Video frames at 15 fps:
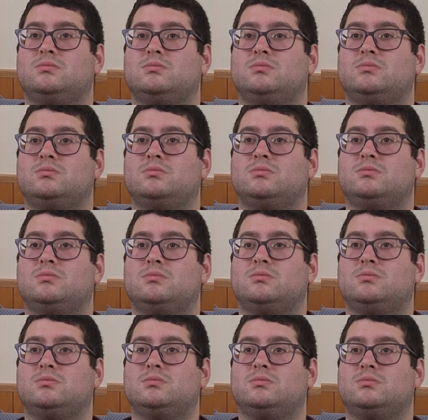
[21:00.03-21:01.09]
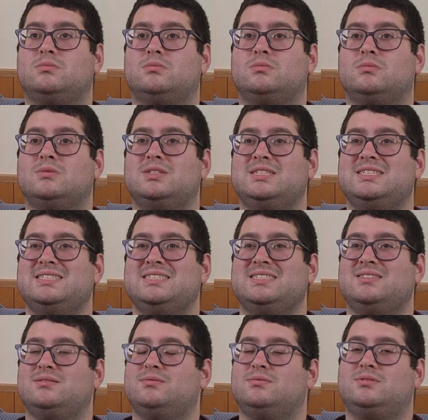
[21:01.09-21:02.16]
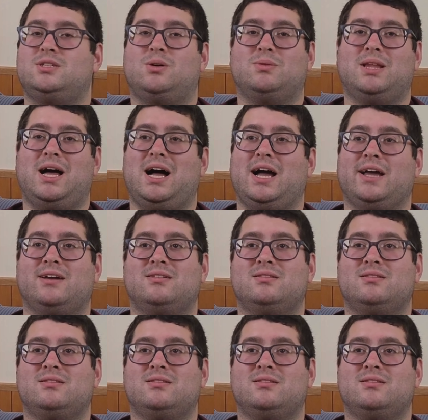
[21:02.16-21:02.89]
know any girl. Don't lie.